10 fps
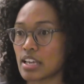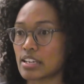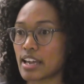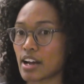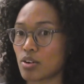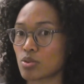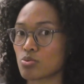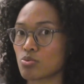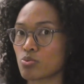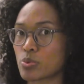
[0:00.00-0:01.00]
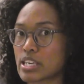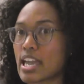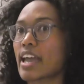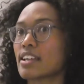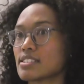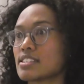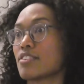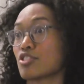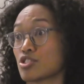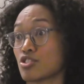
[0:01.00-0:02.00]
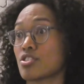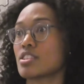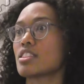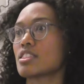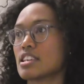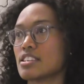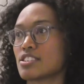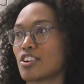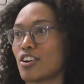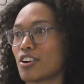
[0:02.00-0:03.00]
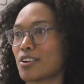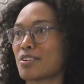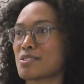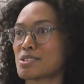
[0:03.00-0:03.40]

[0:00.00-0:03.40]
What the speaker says: Now, we can't say for certain that these are